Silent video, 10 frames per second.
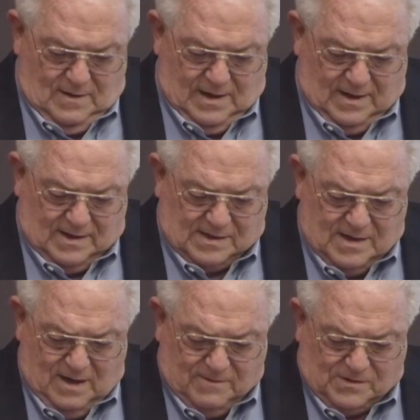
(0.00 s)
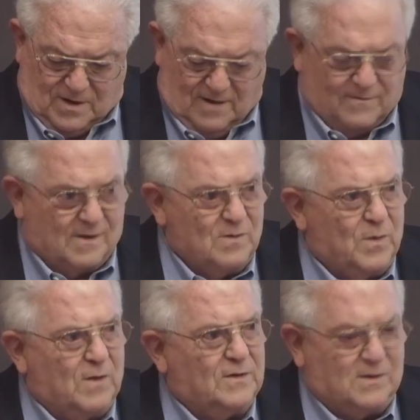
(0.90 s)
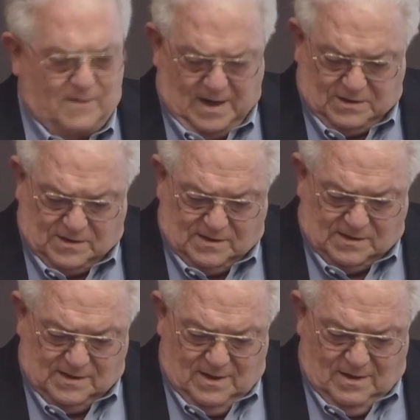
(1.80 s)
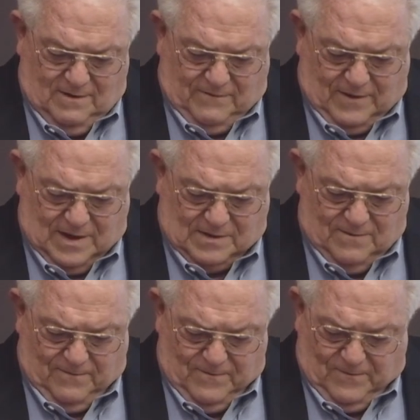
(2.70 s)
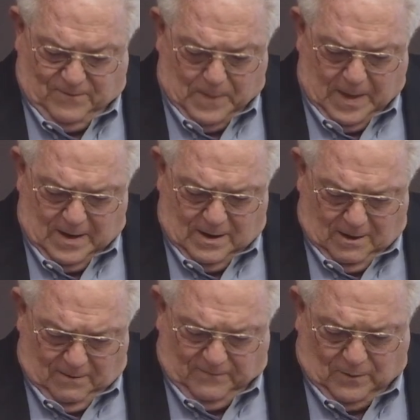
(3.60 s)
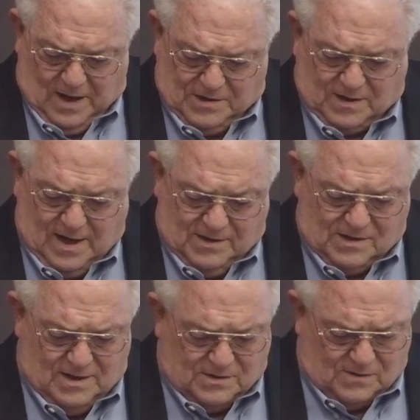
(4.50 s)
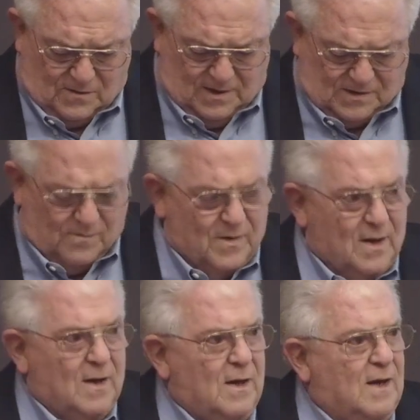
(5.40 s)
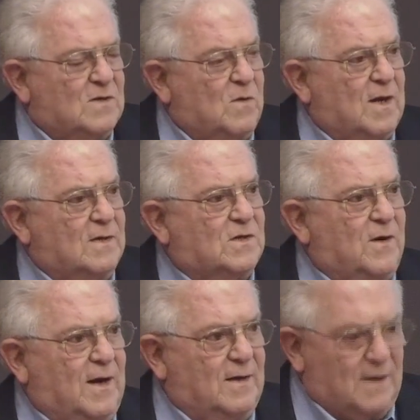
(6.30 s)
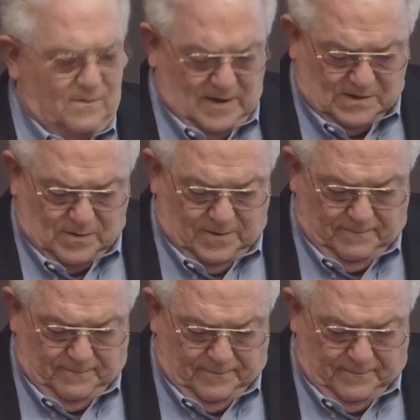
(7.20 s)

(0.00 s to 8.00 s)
They thus enable travel in both directions for, ed uh, for education and tourism, as well as trade and investment.